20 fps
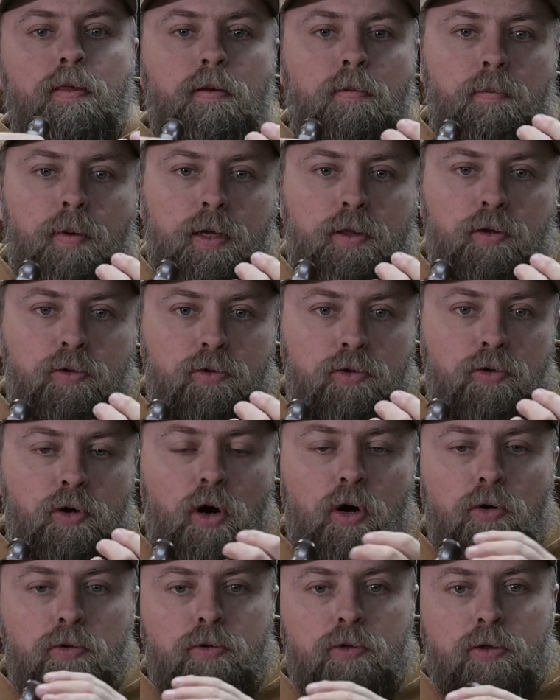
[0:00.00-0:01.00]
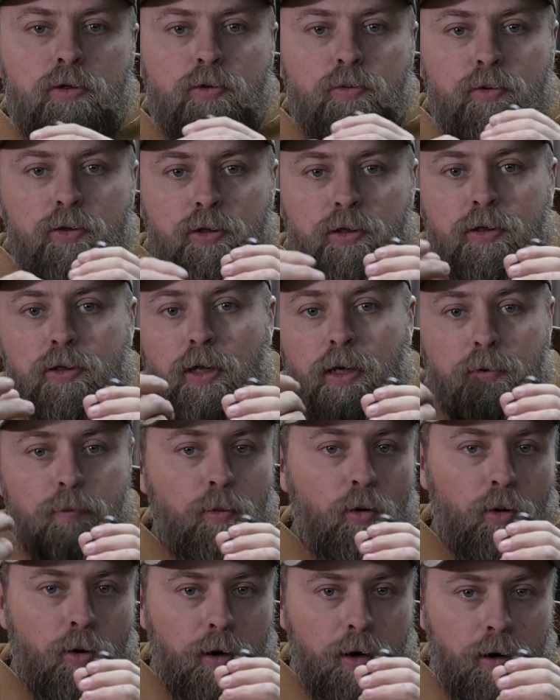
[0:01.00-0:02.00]
make those notes, because we're just letting
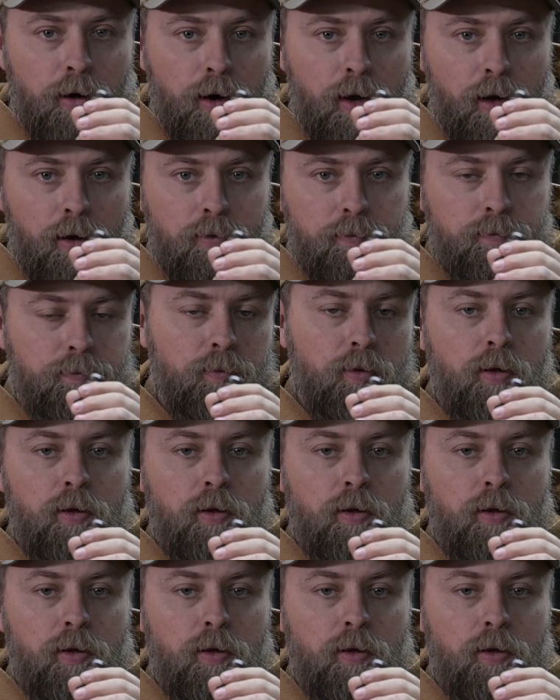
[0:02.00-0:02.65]
more air out